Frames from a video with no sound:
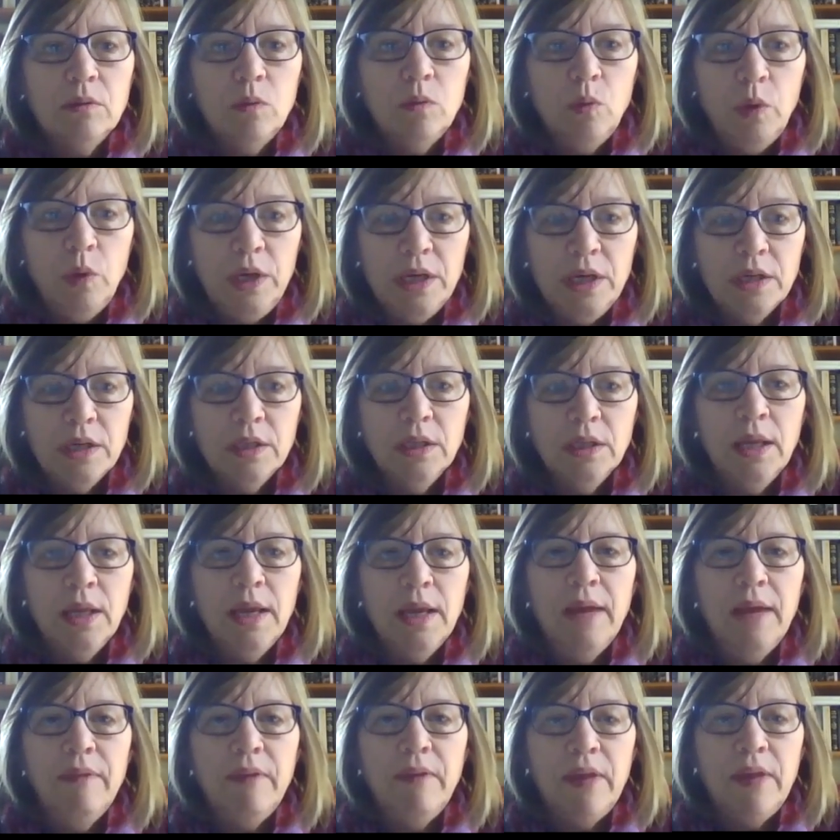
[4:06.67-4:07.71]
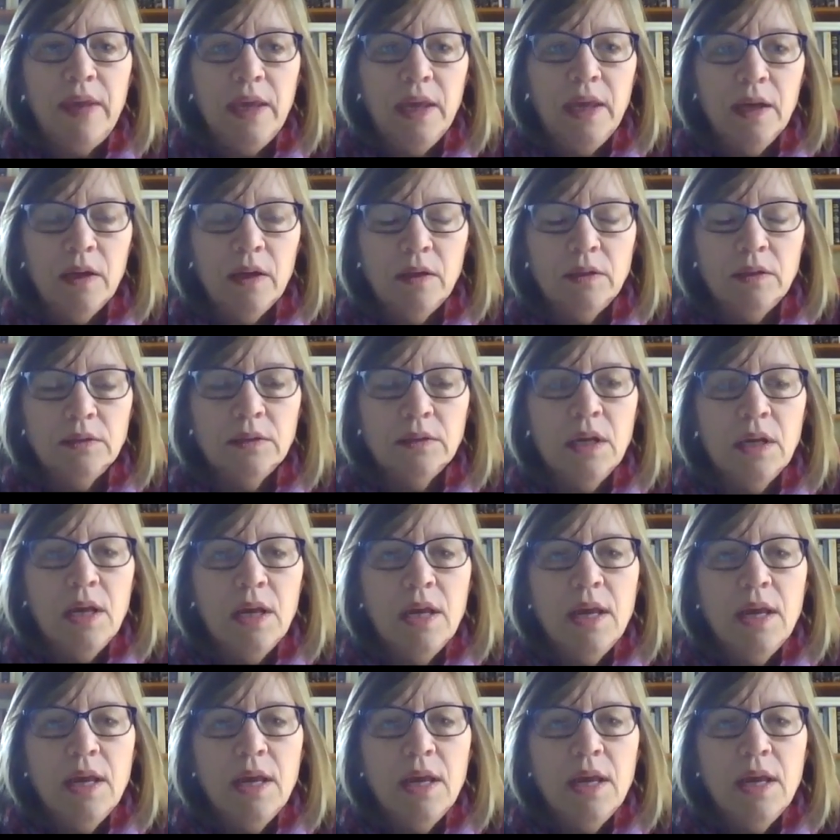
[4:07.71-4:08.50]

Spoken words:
wheel and the kiln.